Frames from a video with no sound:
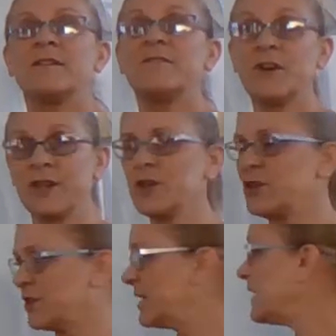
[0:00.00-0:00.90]
Very
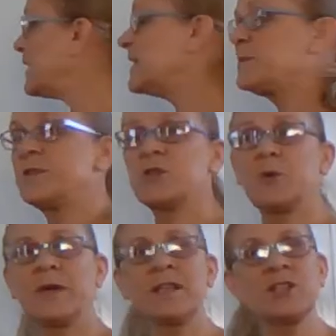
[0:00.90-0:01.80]
good. It is
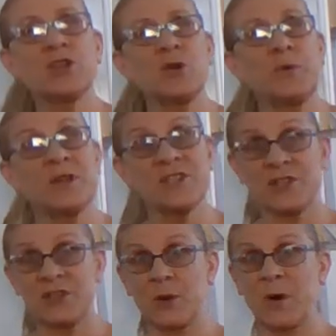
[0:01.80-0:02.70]
between the 2 points.
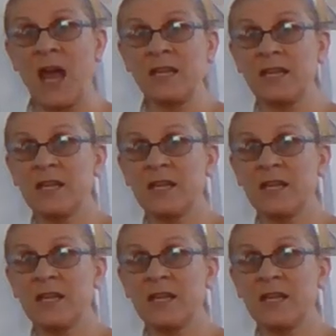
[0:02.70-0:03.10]
Do you know why?